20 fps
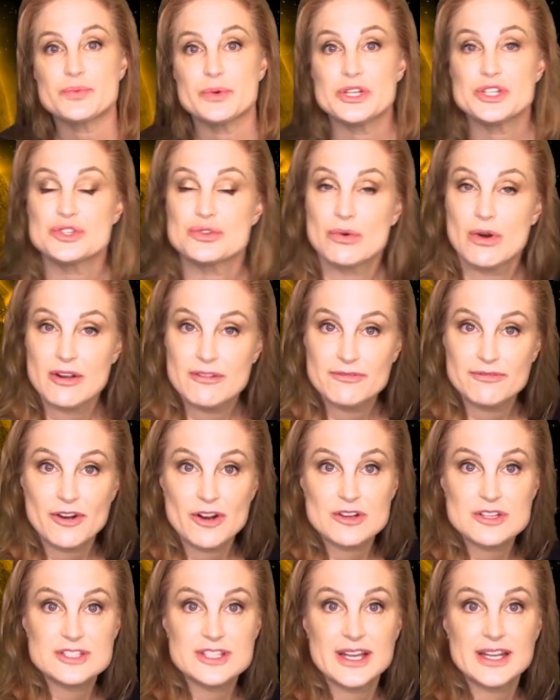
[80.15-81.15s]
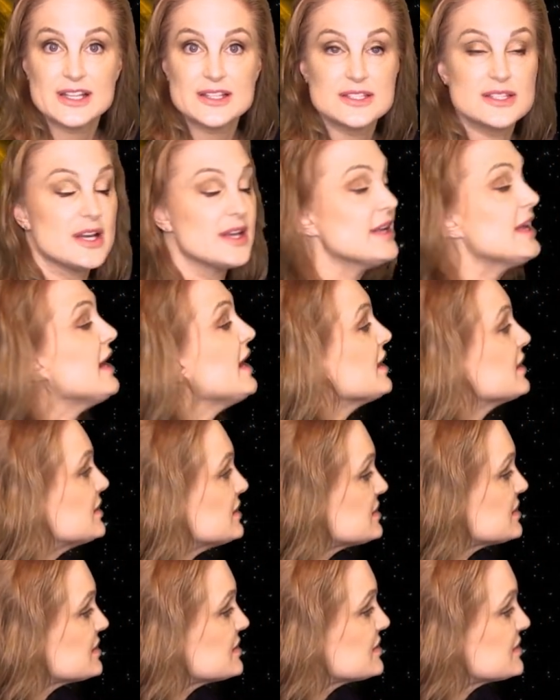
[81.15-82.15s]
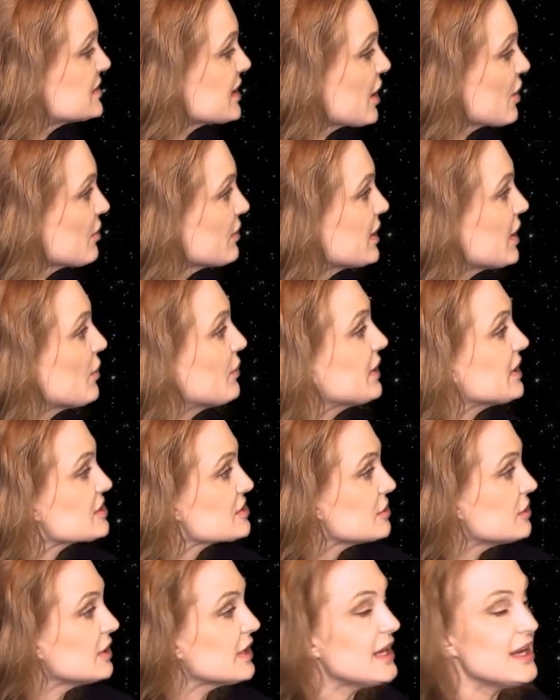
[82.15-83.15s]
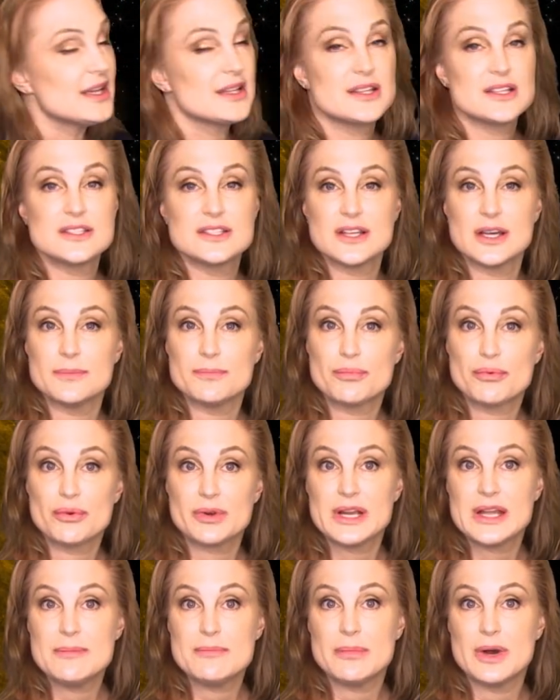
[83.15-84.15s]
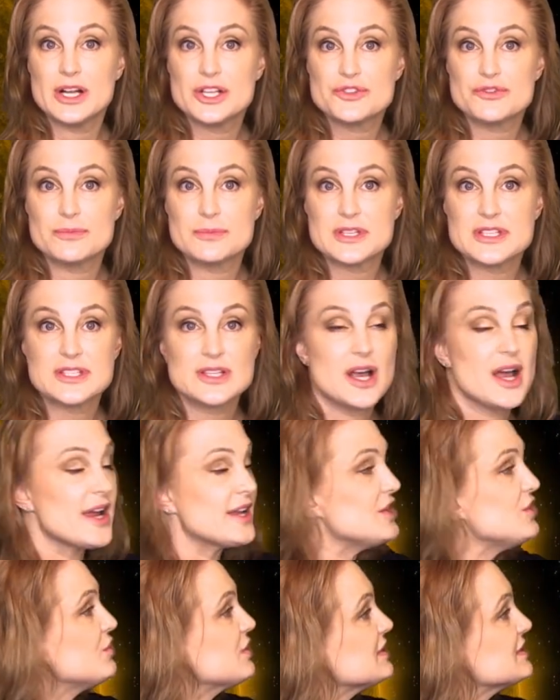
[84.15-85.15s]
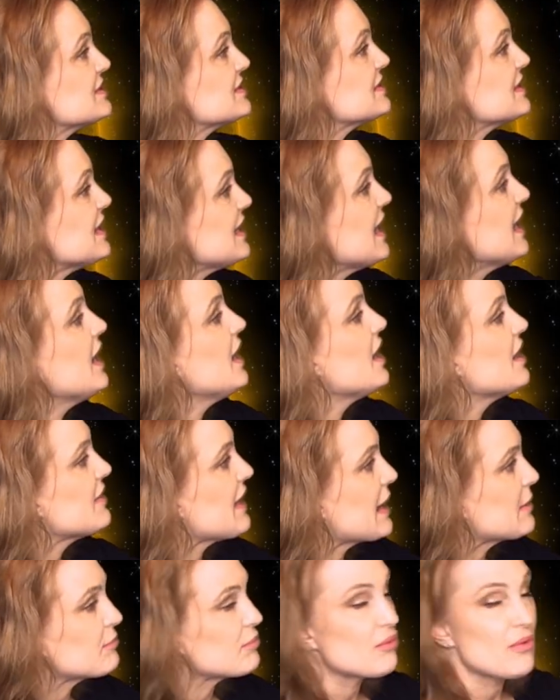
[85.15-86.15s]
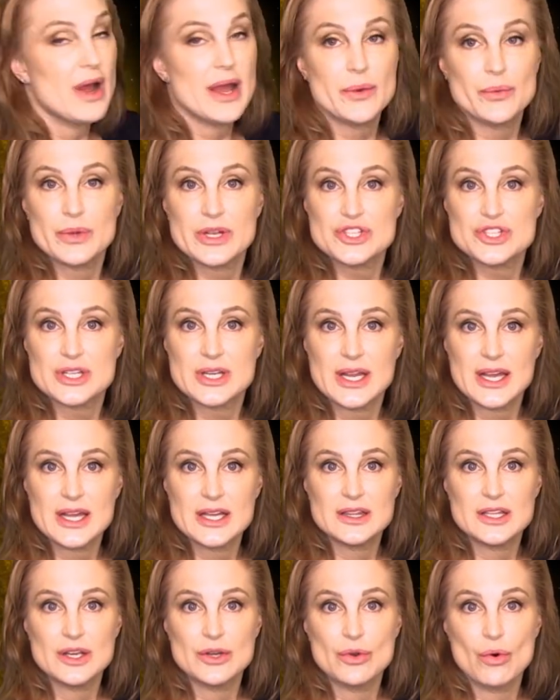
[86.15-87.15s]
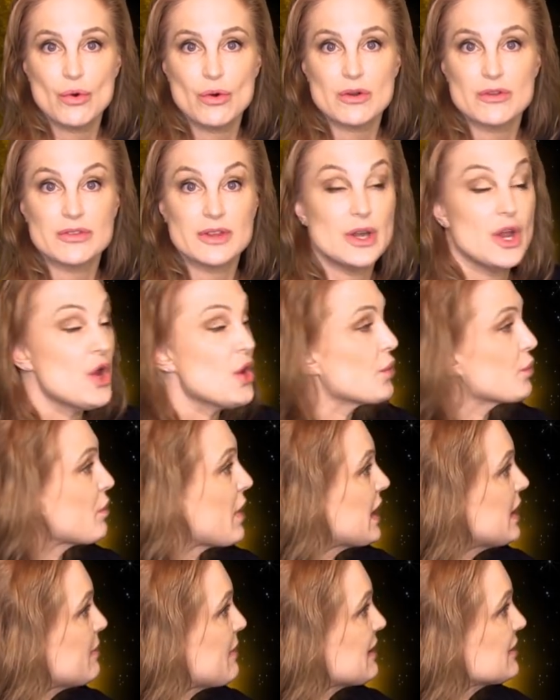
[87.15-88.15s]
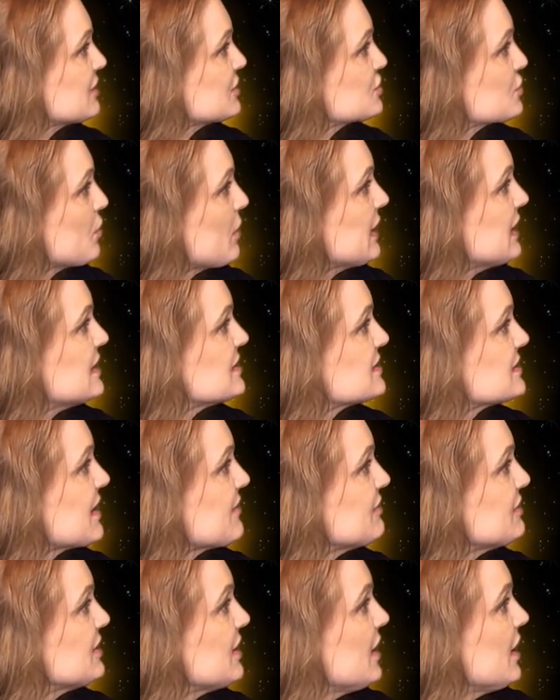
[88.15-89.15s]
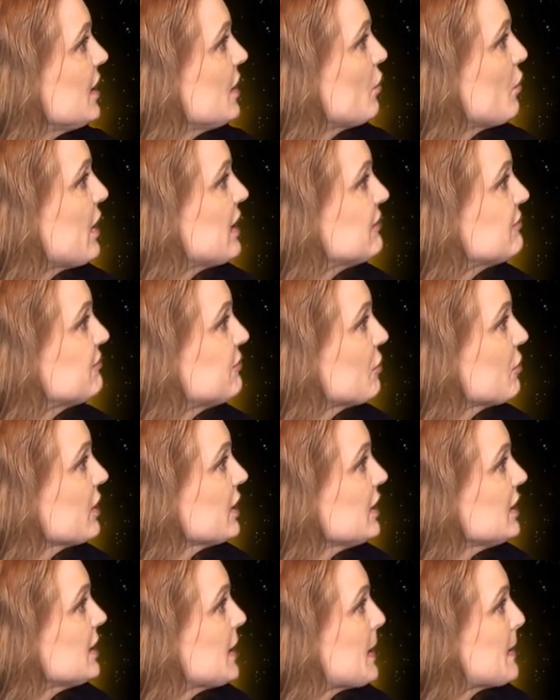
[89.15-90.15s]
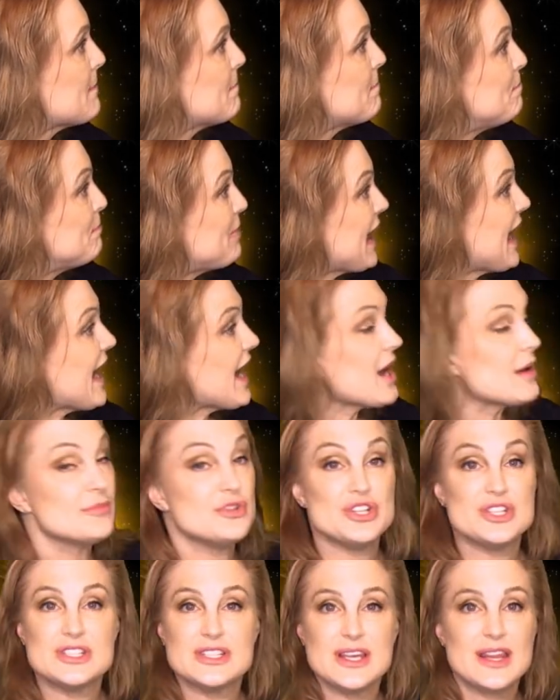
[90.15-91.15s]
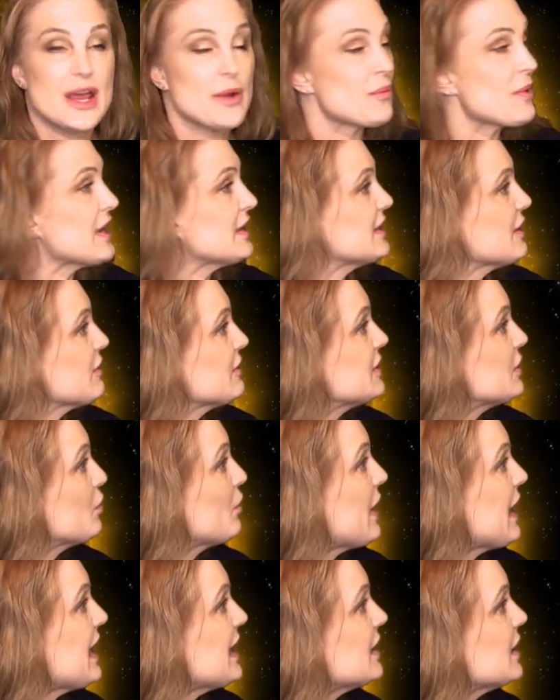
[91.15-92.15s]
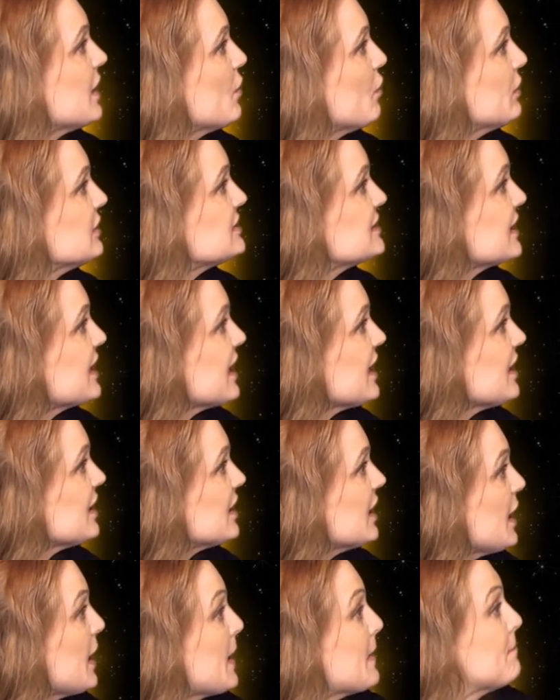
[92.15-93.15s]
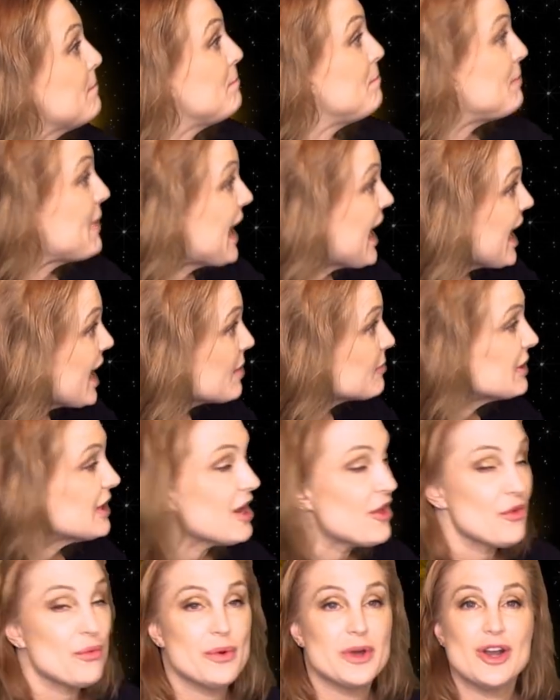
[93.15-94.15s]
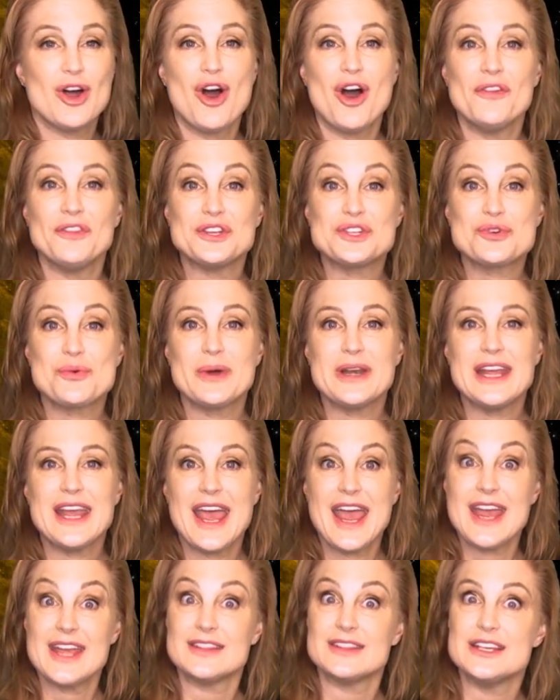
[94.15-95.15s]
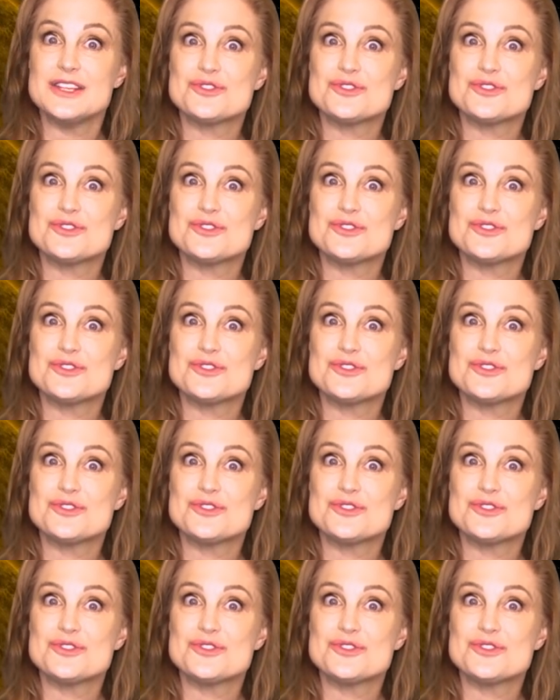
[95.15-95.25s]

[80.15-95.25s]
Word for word: switch to our far-sighted sun, this is Stereo, and it's looking at the sun pretty much from the side. You can see that bright region in the north, and right about the 27th, wait for it, bam, do you see that right there? And then wait, once again, bam, another one on the 28th.